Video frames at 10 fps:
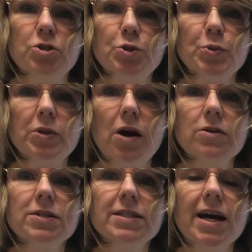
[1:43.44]
2
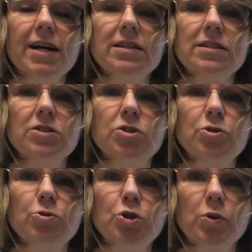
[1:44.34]
long sides and
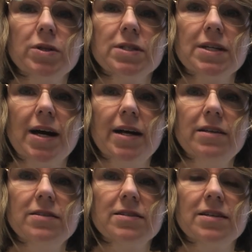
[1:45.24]
2 short sides.
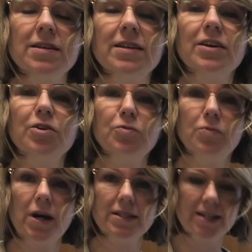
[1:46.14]

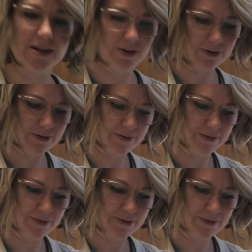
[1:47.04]
Rectangle.